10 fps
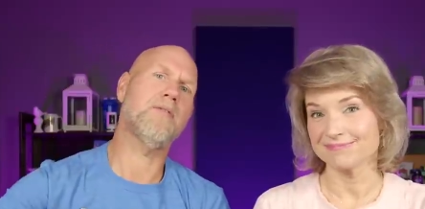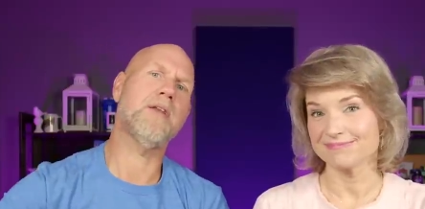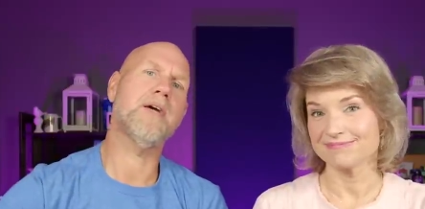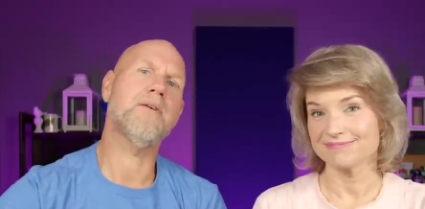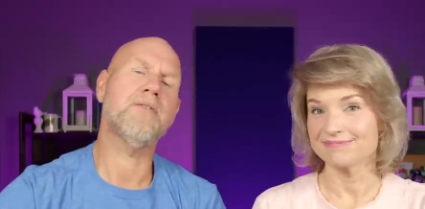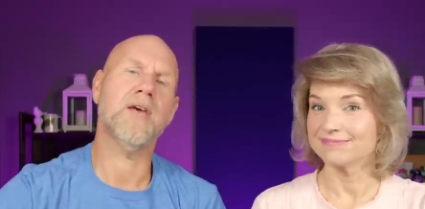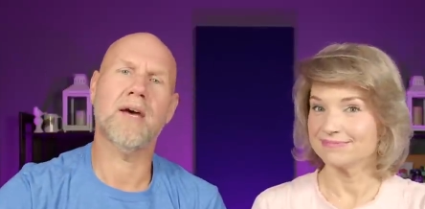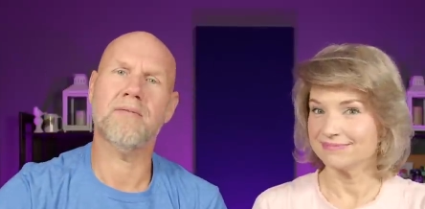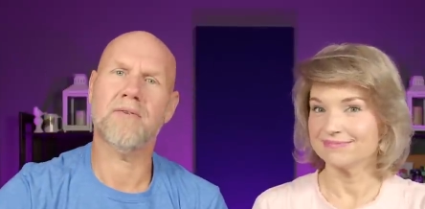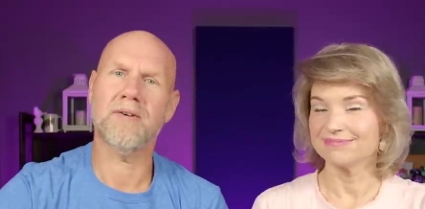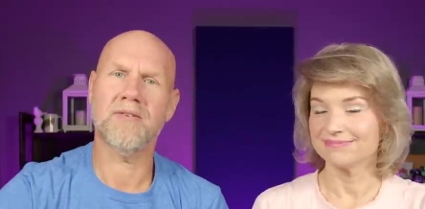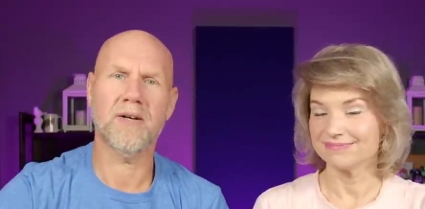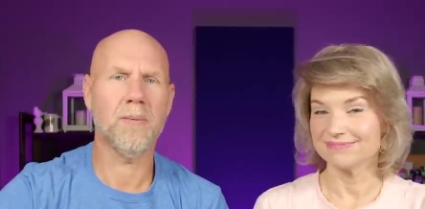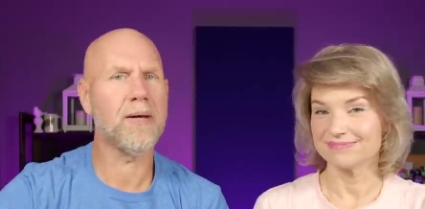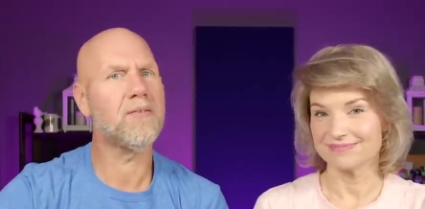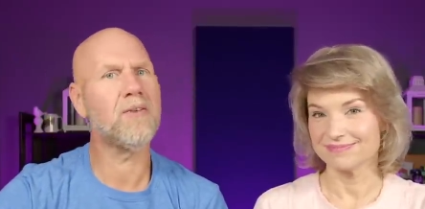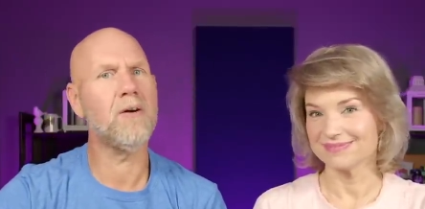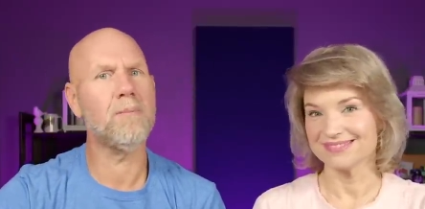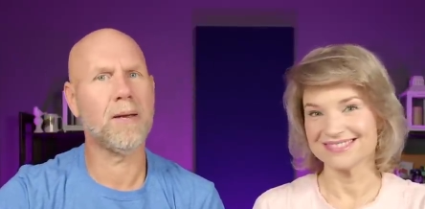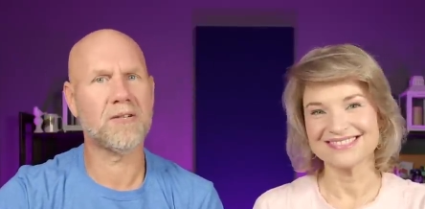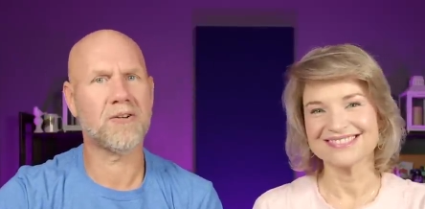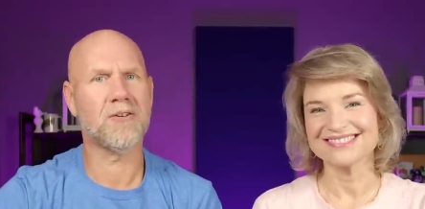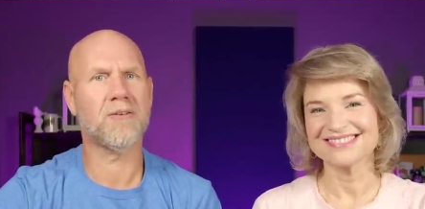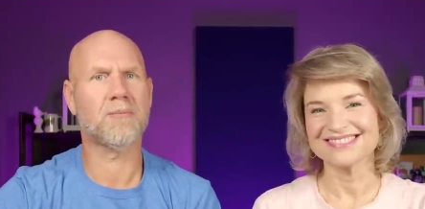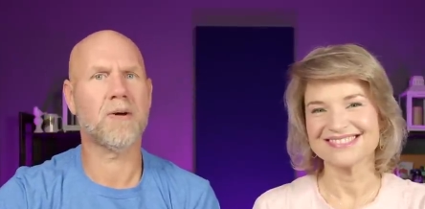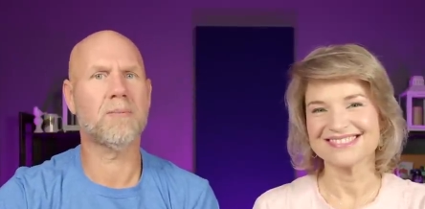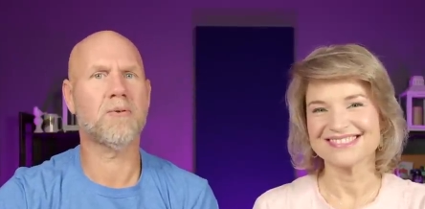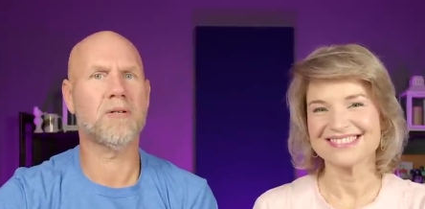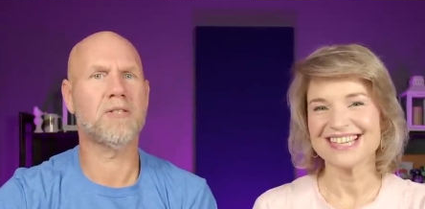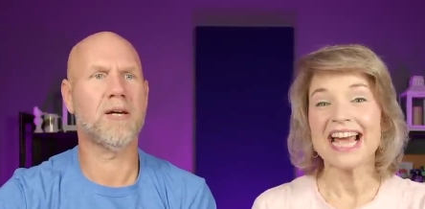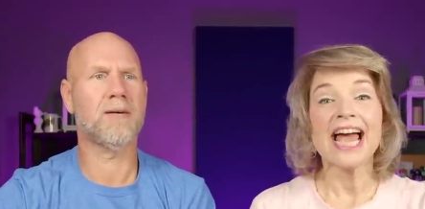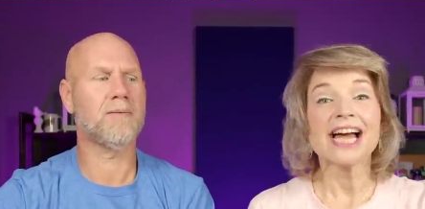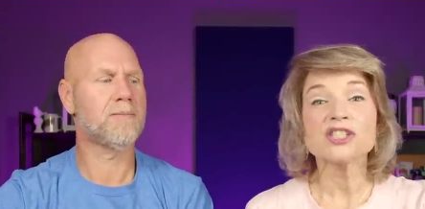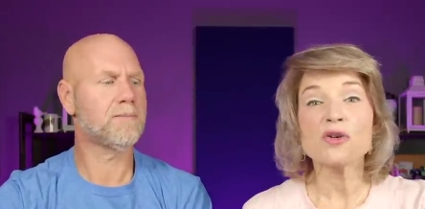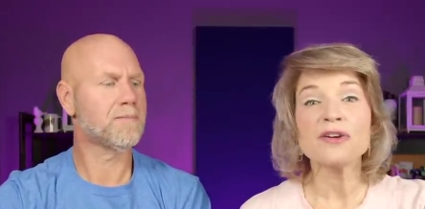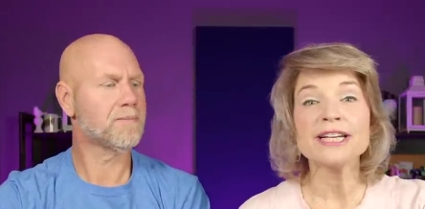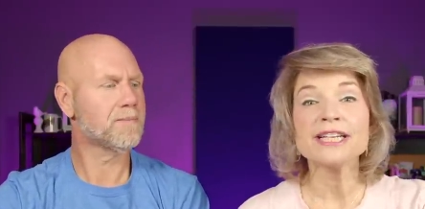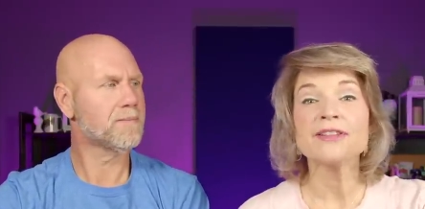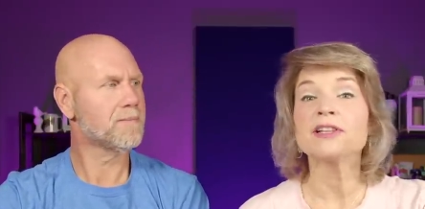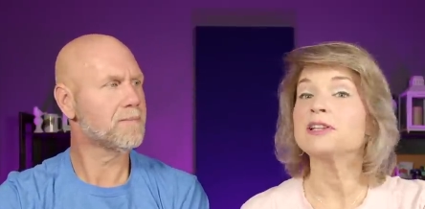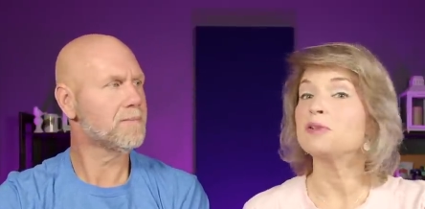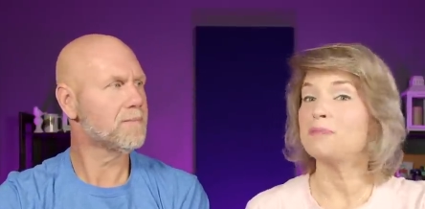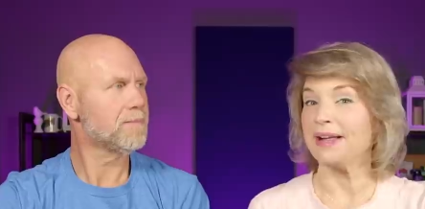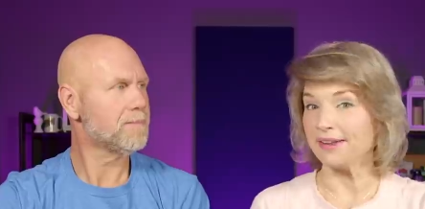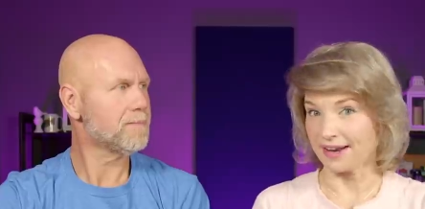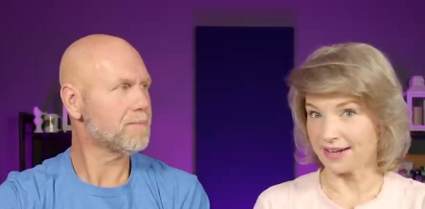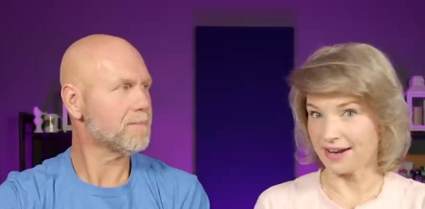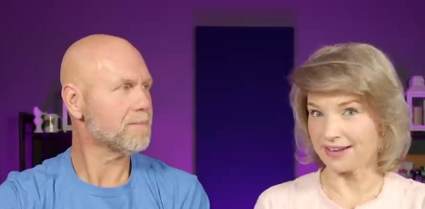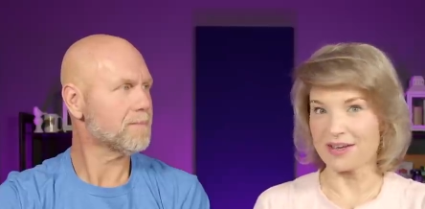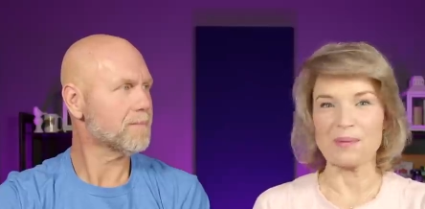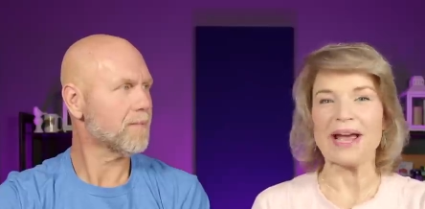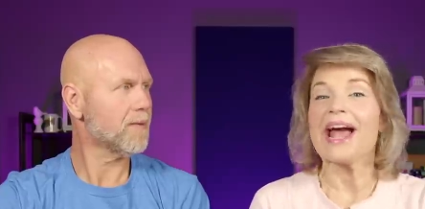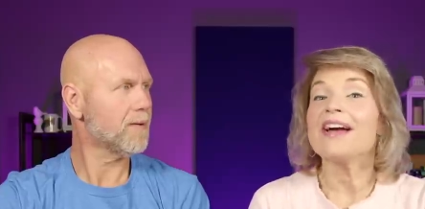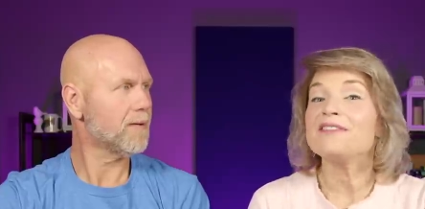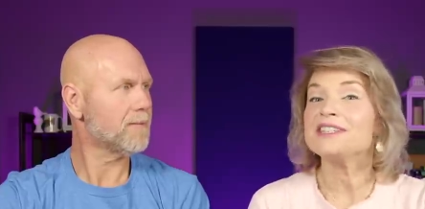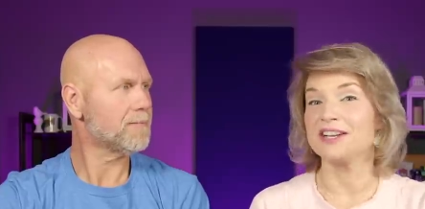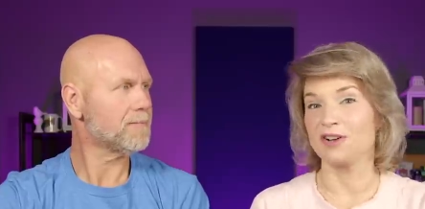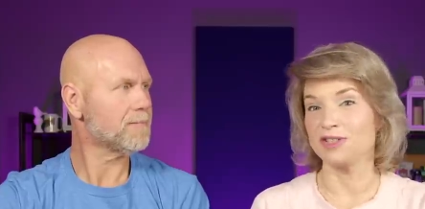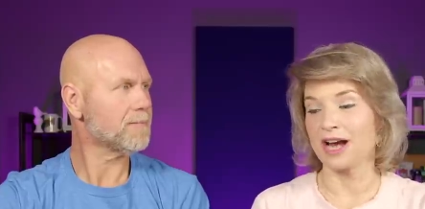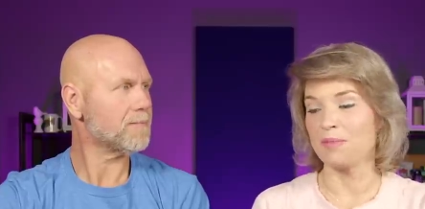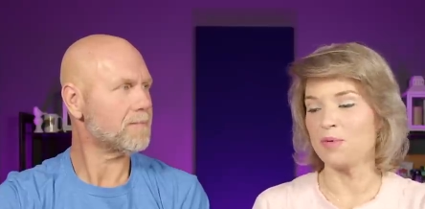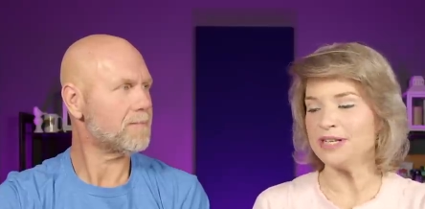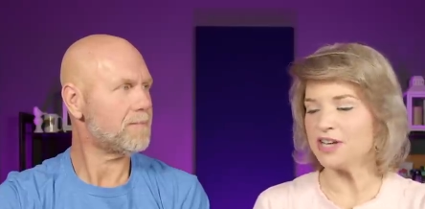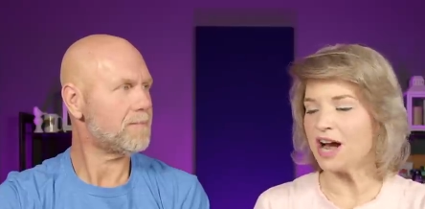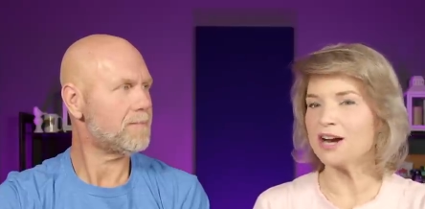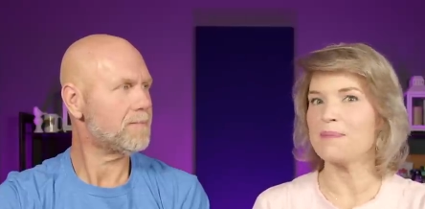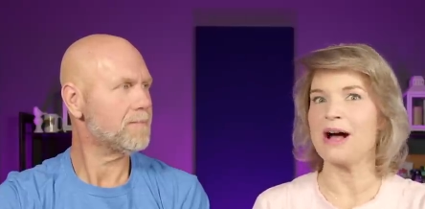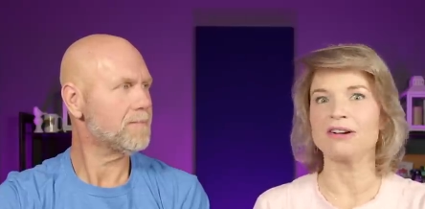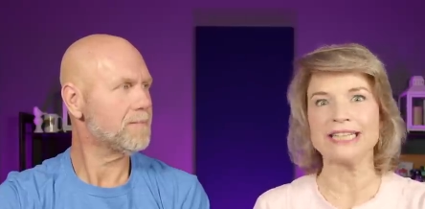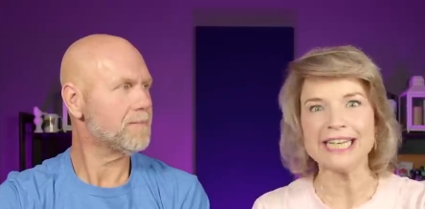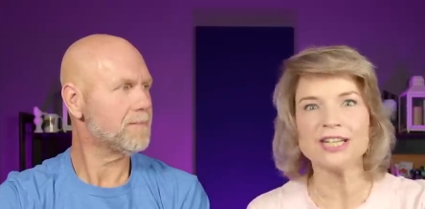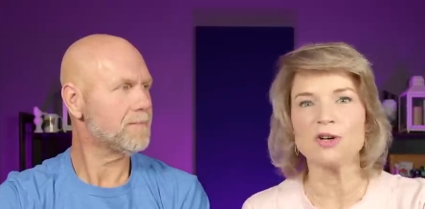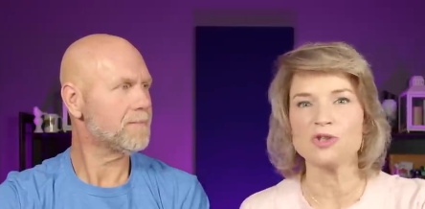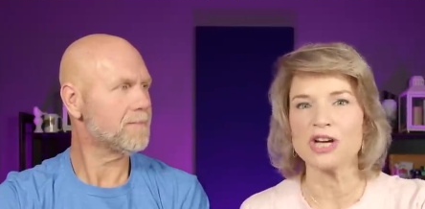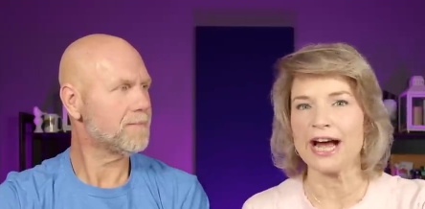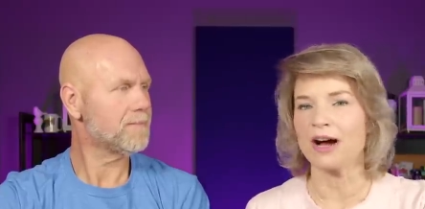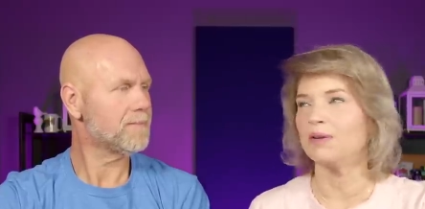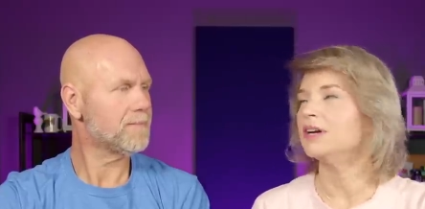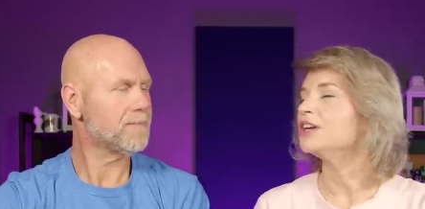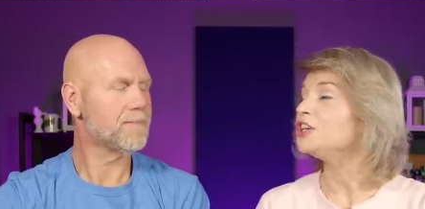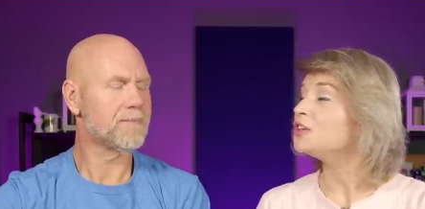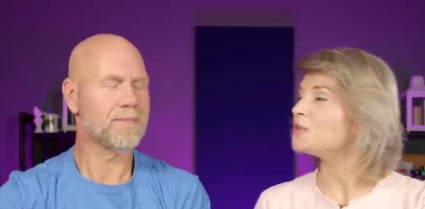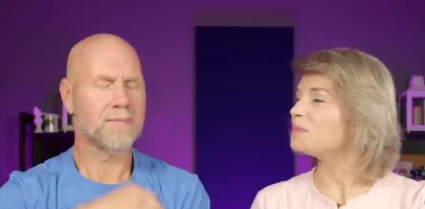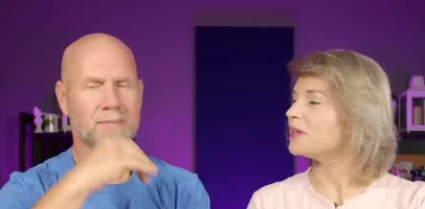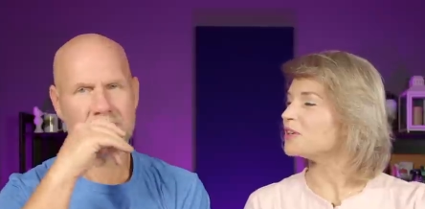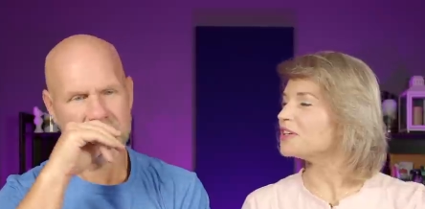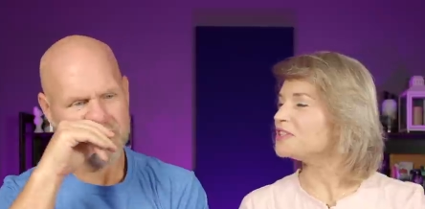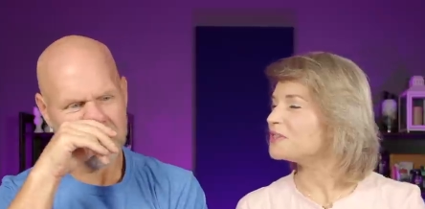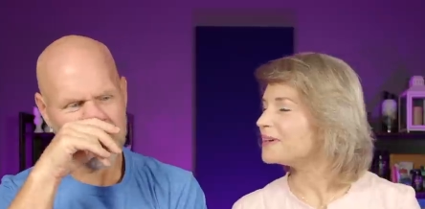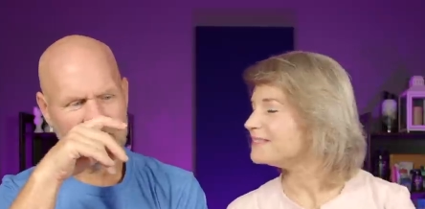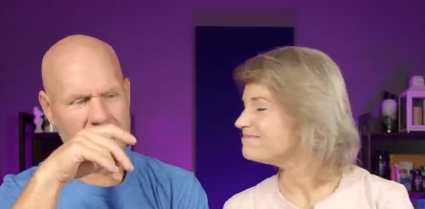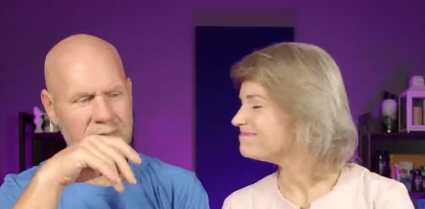Speaker 1: new videos every single week, so make sure you subscribe to our channel.
Speaker 2: And don't forget to hit the little bell icon, and that way every single time we talk about Keto Chow, you'll be alerted to it.